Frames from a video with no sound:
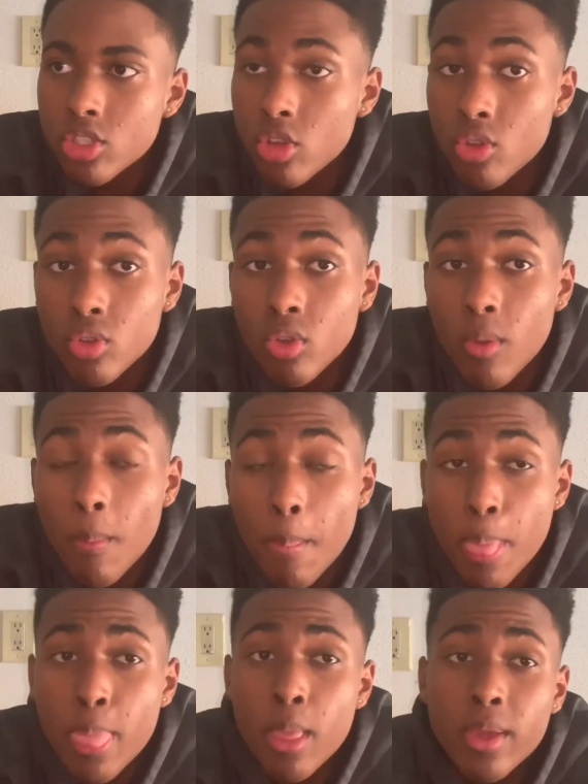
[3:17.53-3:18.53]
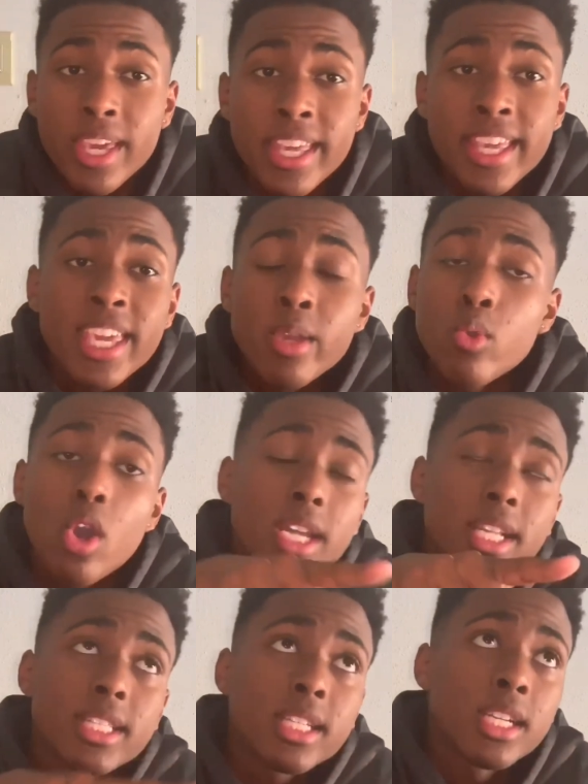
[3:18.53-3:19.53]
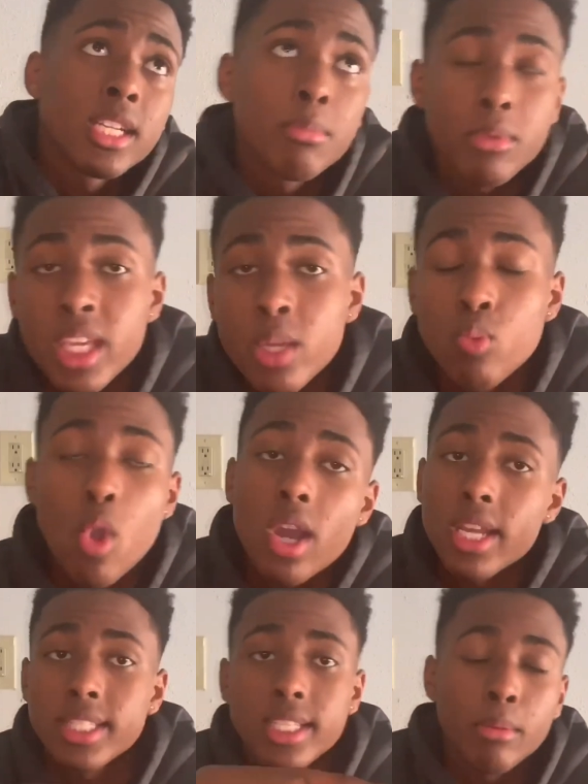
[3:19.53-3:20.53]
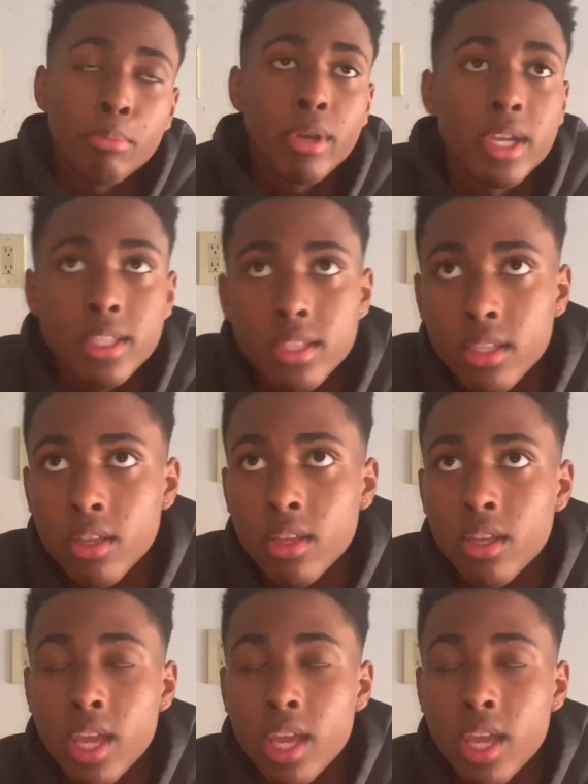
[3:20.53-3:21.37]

So he walked into the limo, he walked into the bus,